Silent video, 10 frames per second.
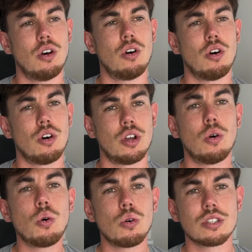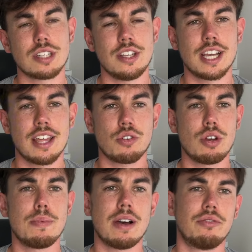on a horse and you get a
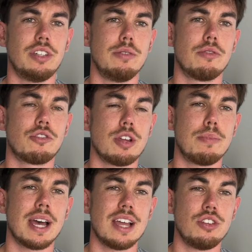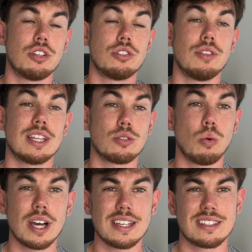£3 free bet, and you could do that
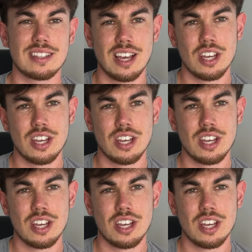twice.